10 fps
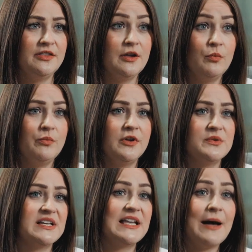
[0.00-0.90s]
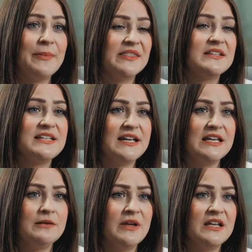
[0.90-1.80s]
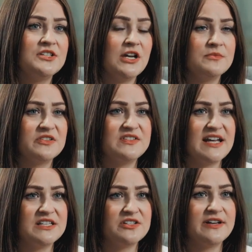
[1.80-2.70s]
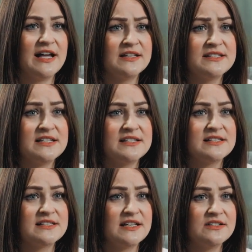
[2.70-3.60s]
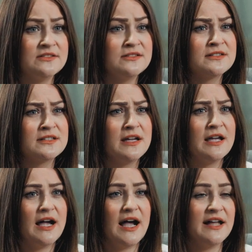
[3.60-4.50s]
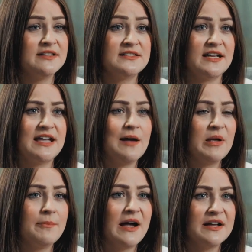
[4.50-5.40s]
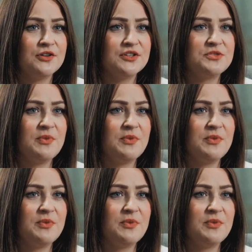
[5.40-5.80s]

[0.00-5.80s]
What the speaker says: there was a gap in the team in terms of data analysis skills and a gap in my knowledge